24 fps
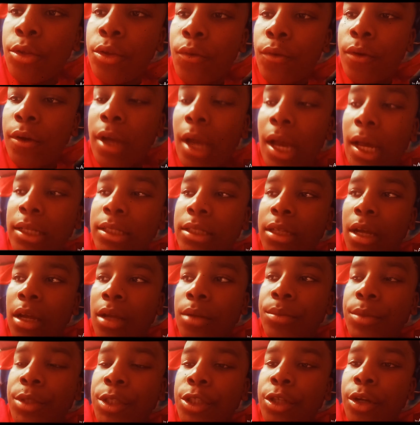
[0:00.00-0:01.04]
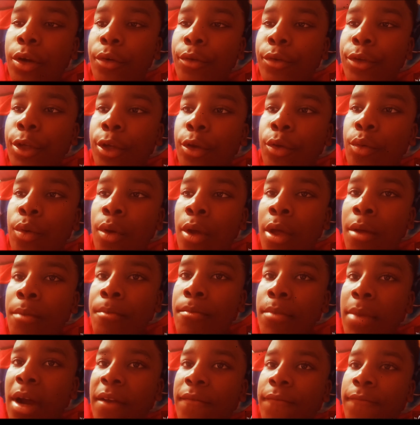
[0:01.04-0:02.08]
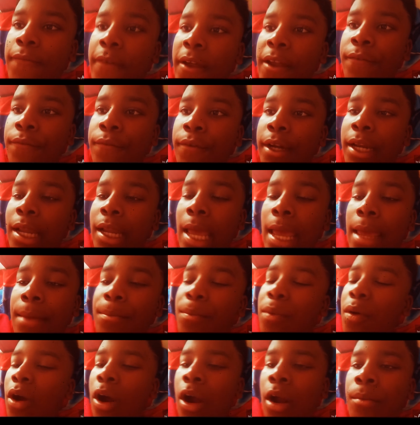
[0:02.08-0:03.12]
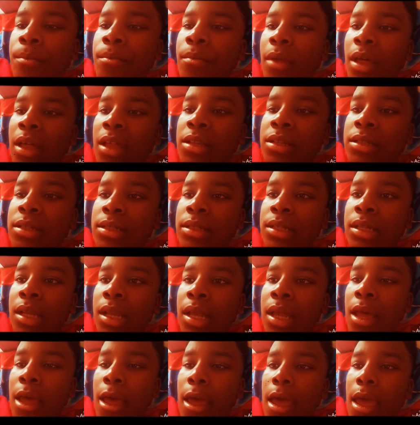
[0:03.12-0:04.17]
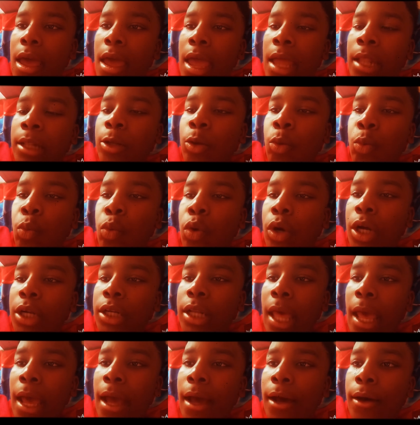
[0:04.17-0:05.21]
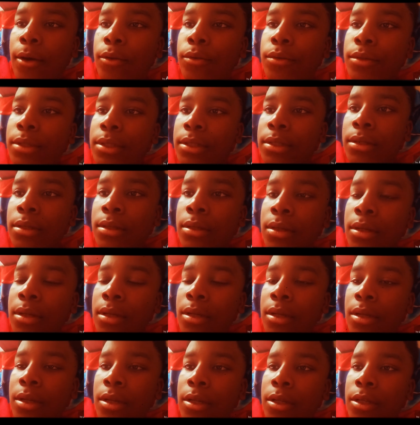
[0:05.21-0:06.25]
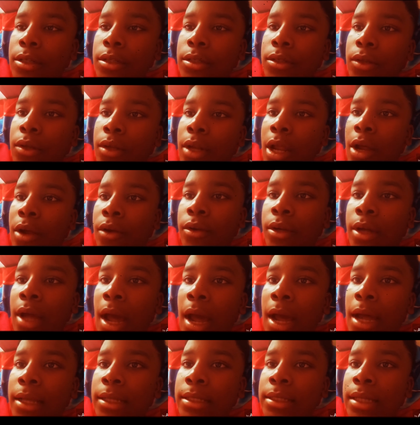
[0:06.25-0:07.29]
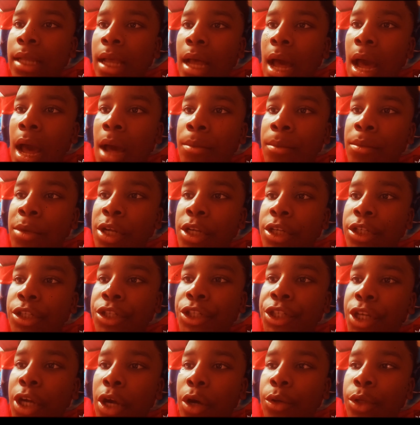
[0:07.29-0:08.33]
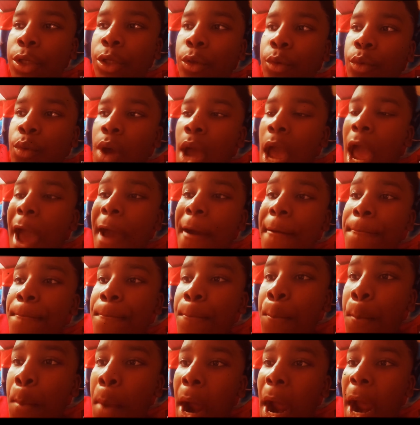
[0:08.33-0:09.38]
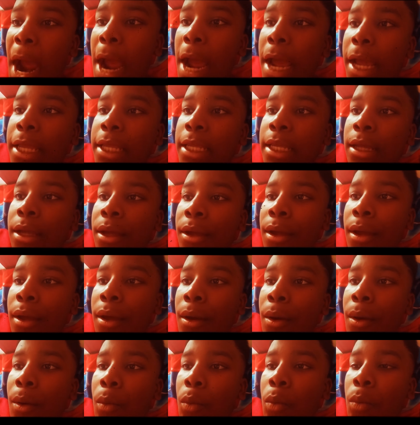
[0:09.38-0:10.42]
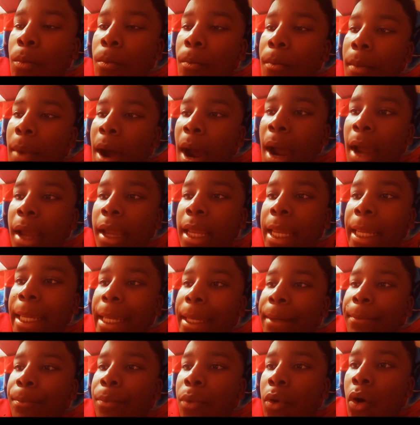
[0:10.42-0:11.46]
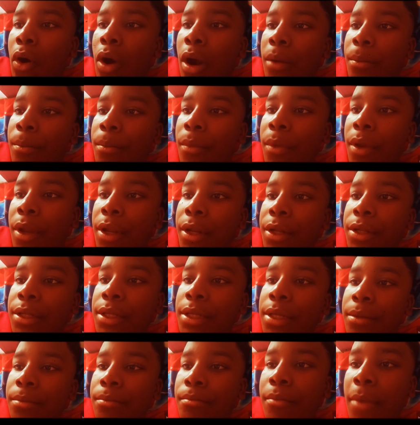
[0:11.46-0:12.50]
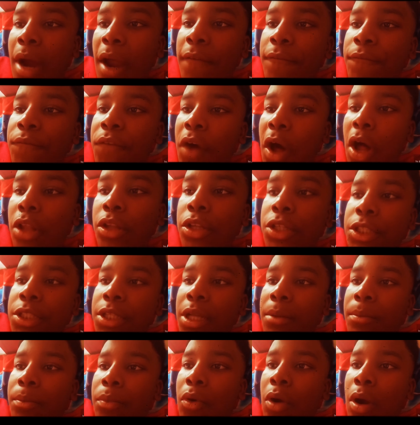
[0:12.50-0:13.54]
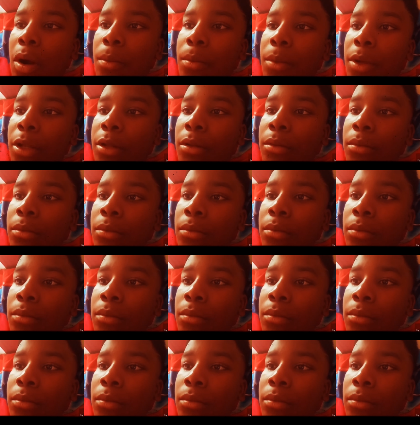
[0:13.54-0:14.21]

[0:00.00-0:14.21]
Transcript: now you guys, I am show you my favorite apartments in the one house. So now guys, I'm gonna show you my my apartment, my father's apartment.